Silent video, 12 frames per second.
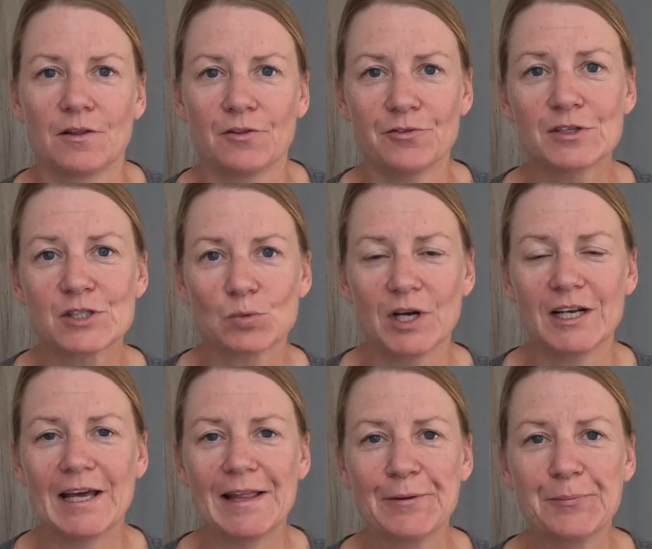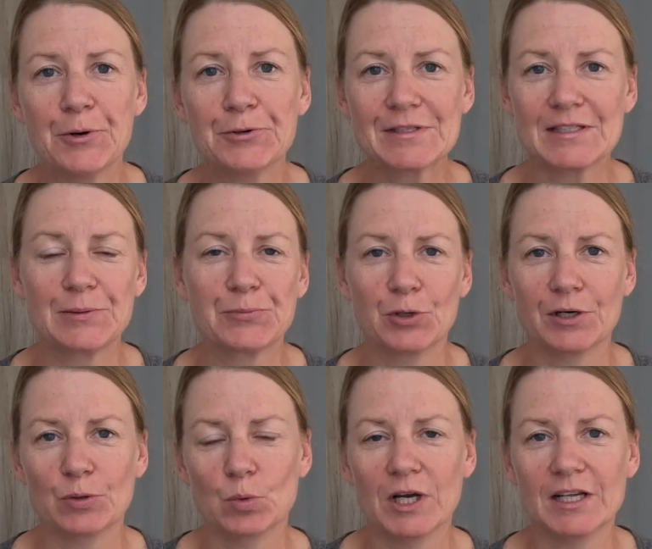The first one, and the most
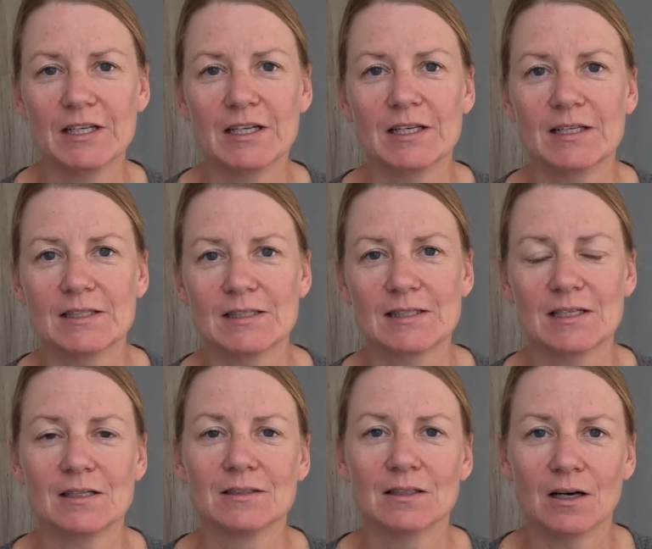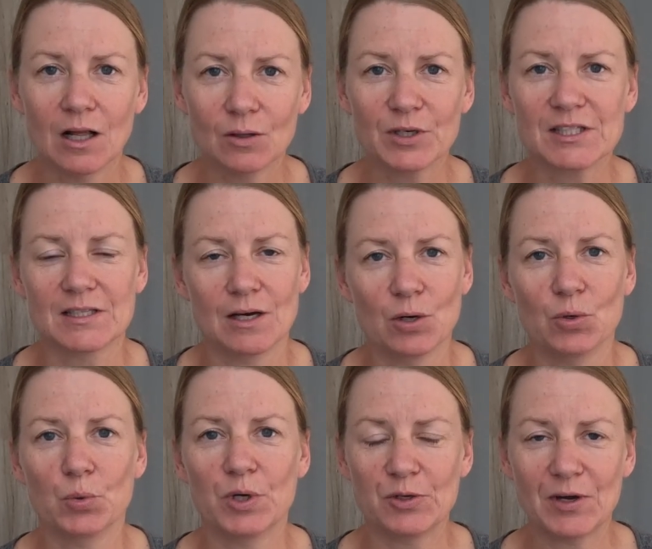important one, is always
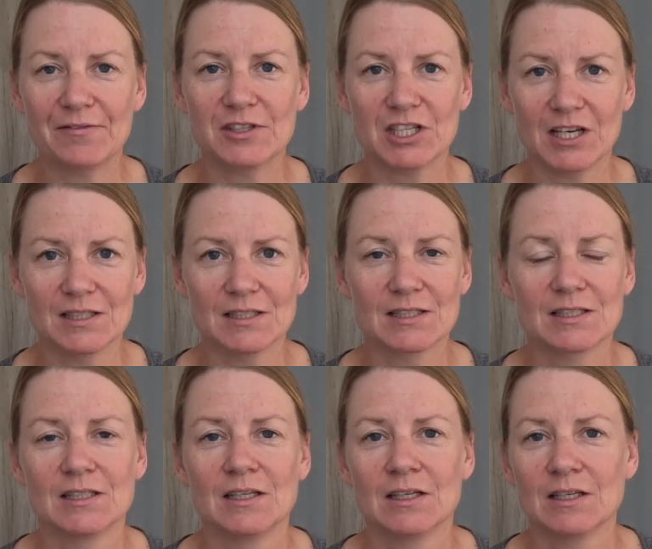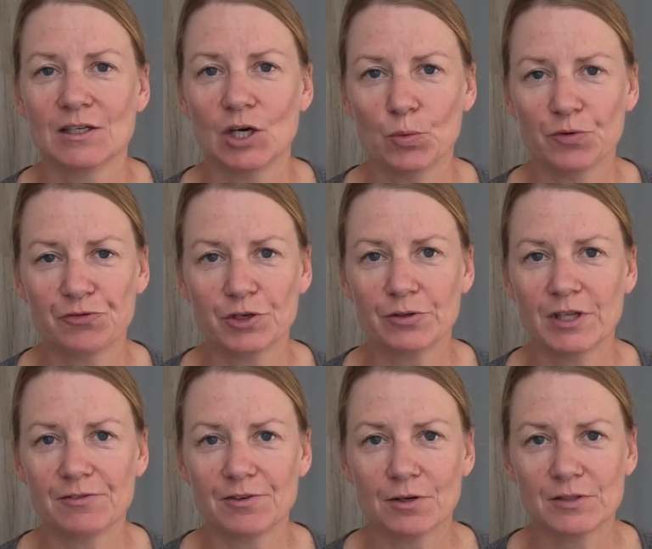go when you have a chance. Go before you
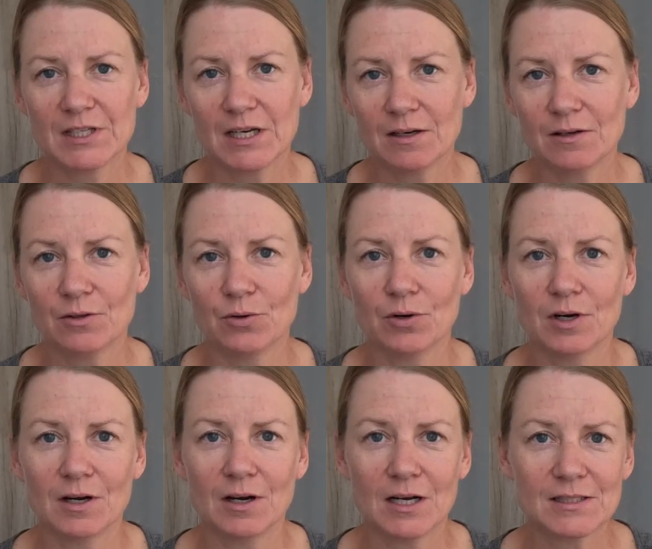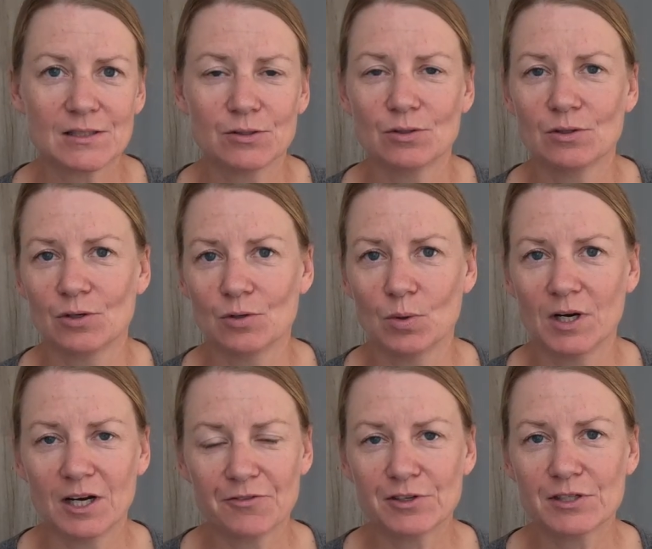leave your hotel or hostel or
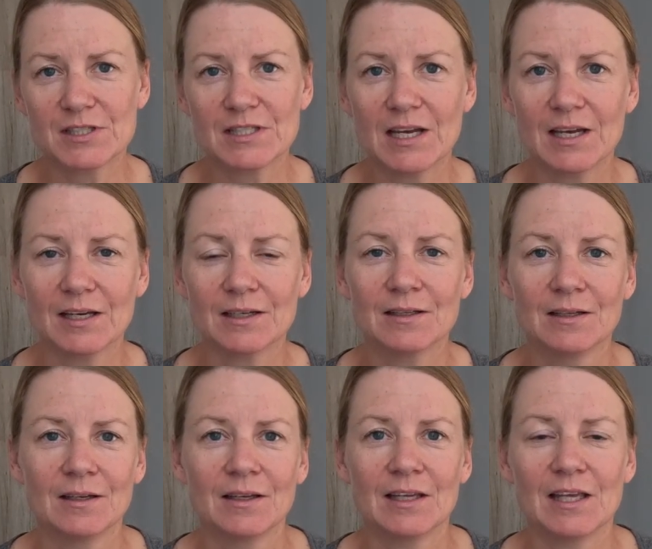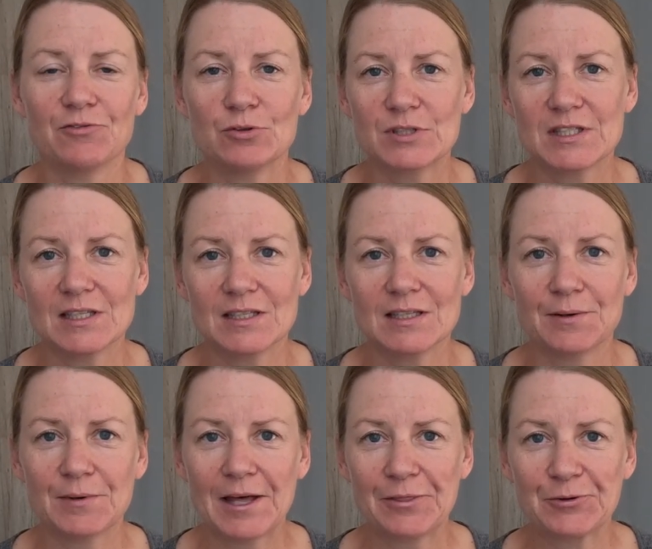wherever you're staying. If you see a
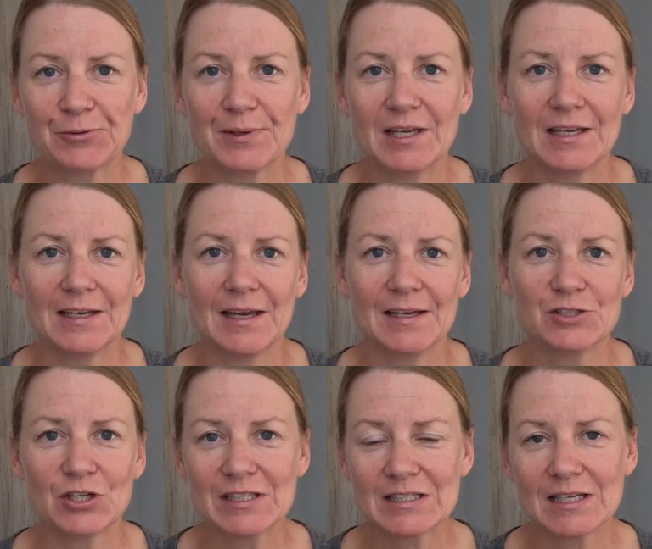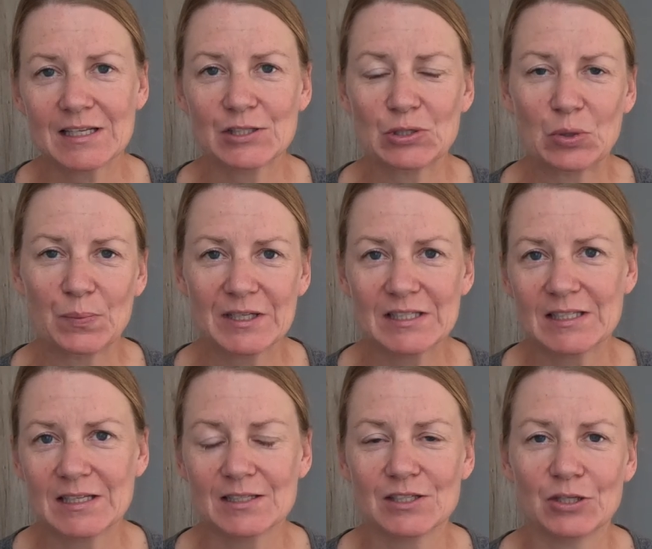bathroom in a train station or bus
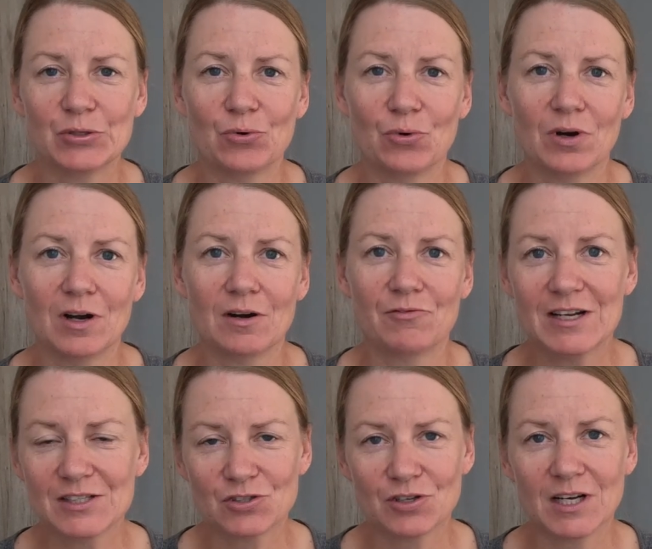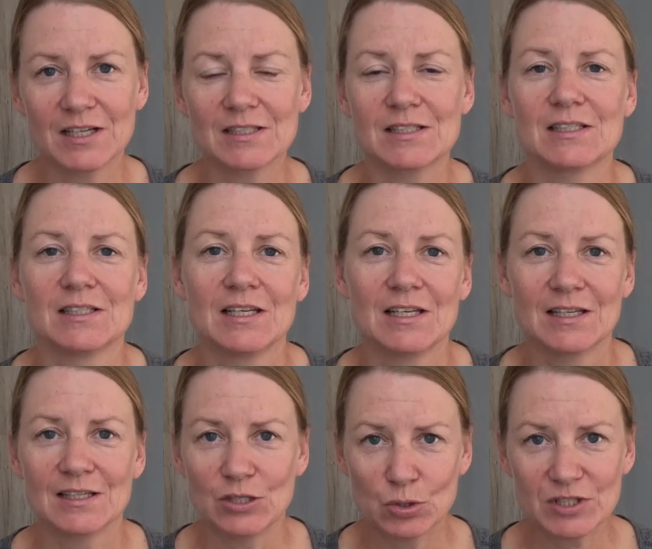station or restaurant,
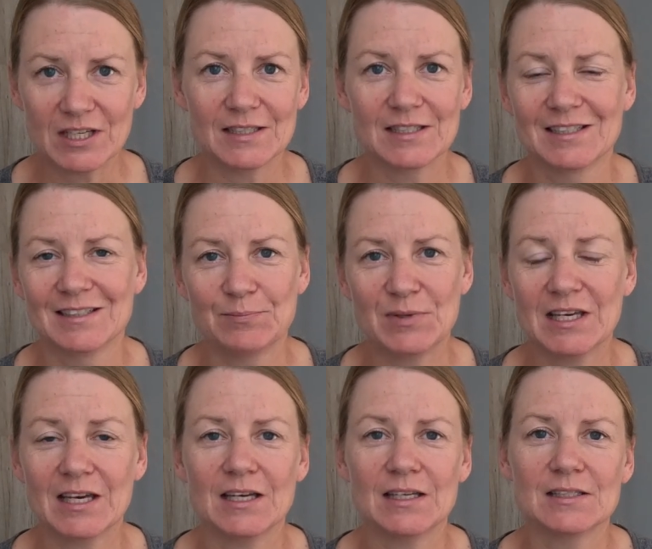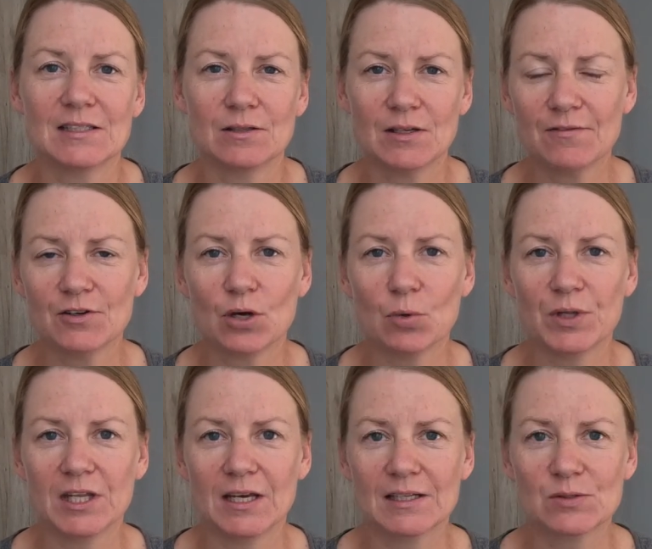use it, because you never know when
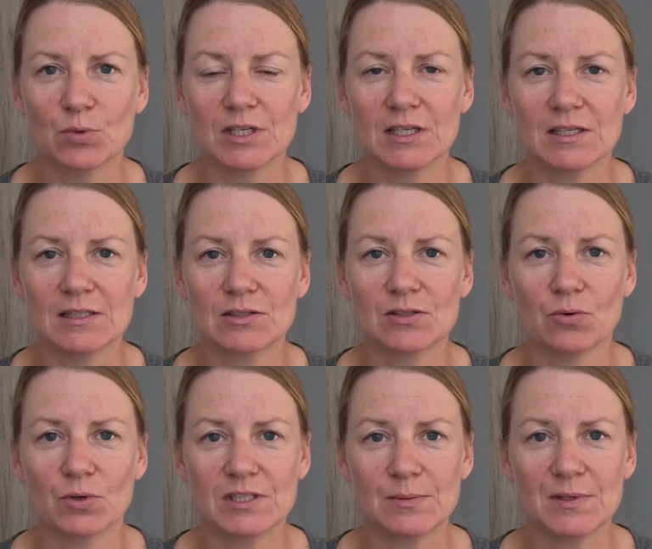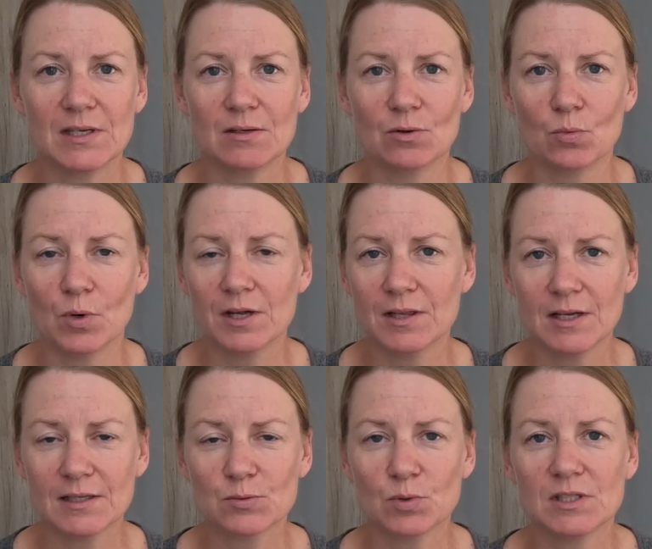the next one is going to be or where the
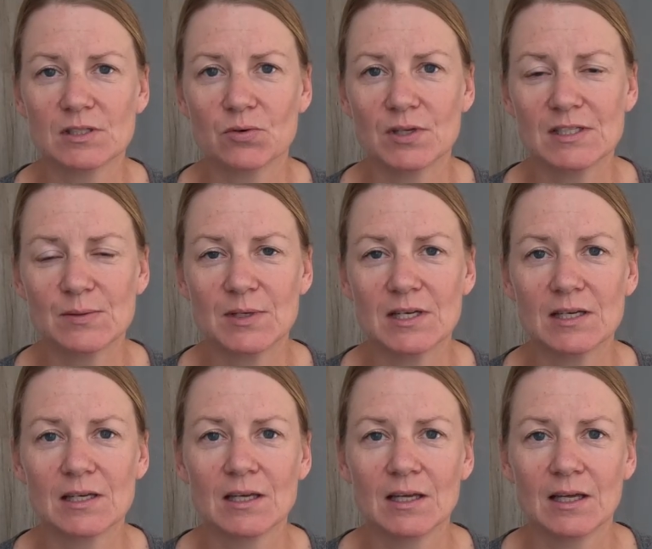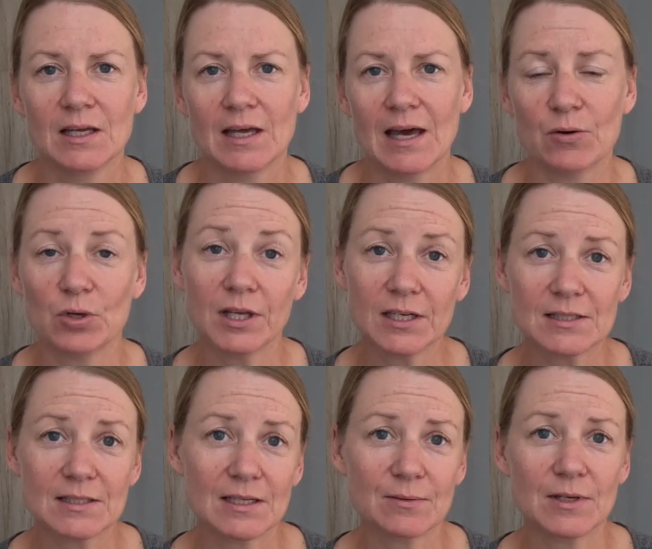next one is going to be, how clean
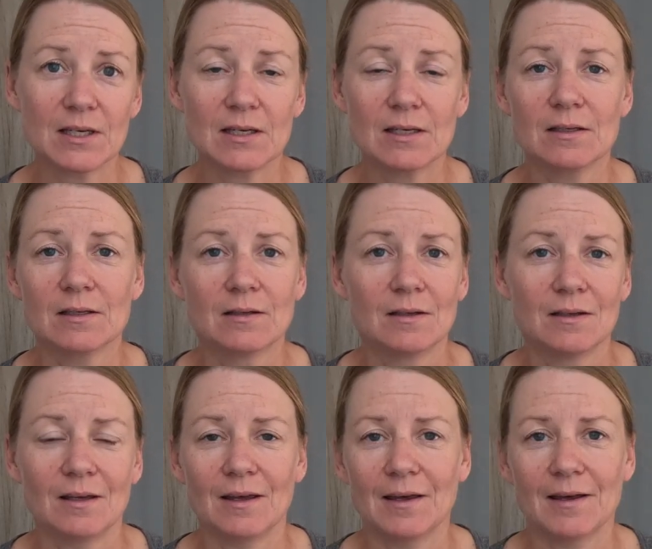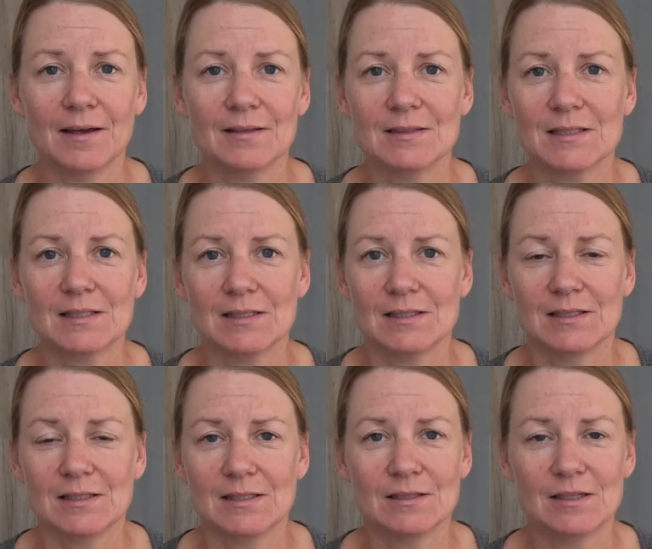it's going to be, and
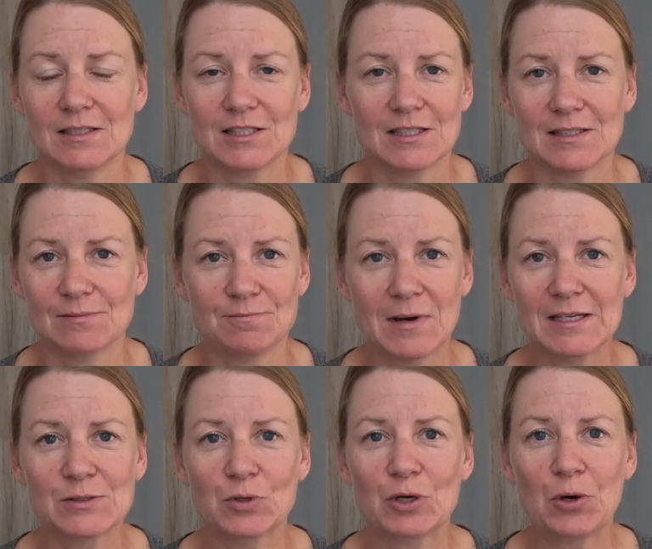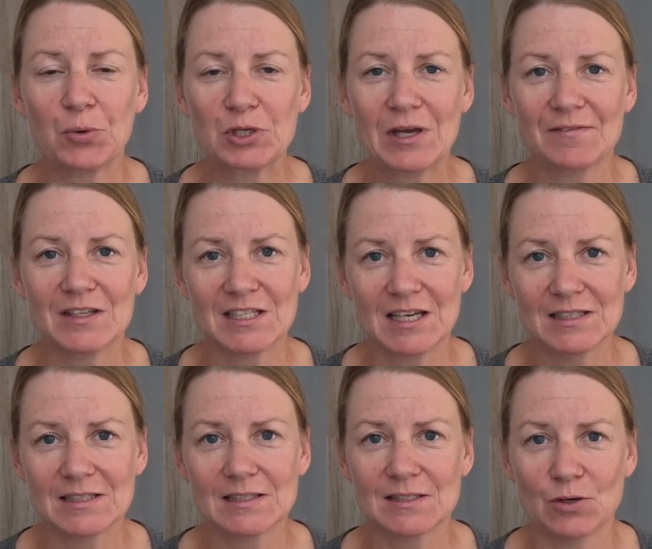you just might as well go when you have the
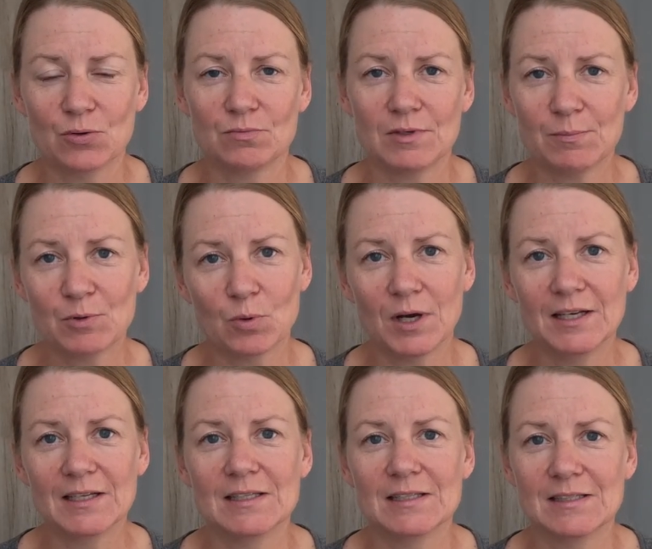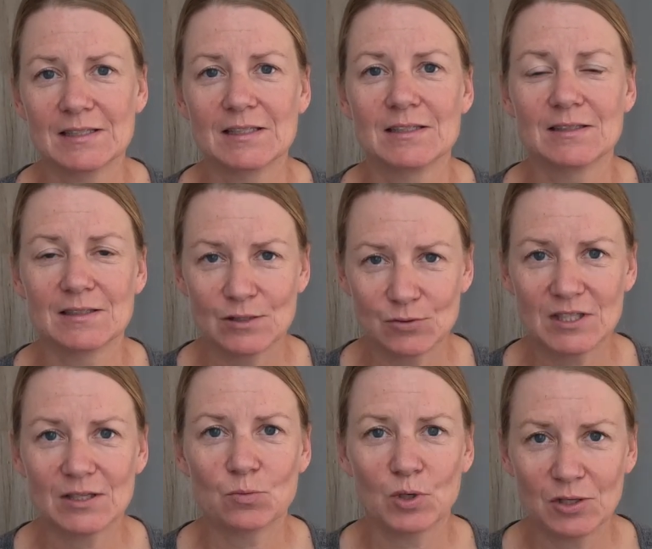chance. So number one is use
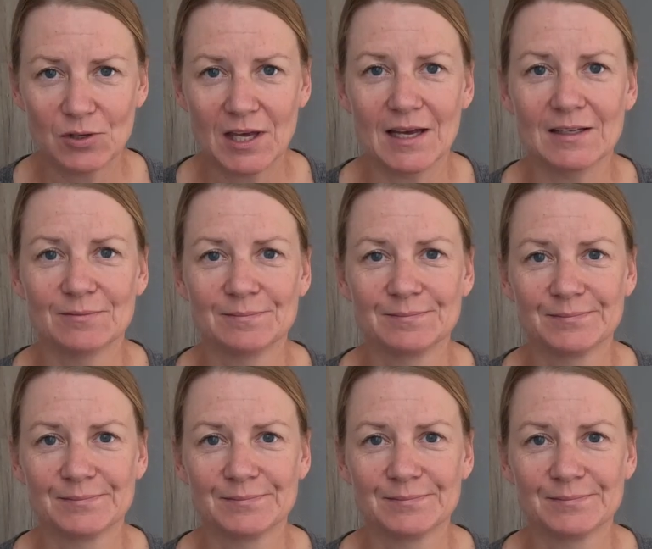it when you can.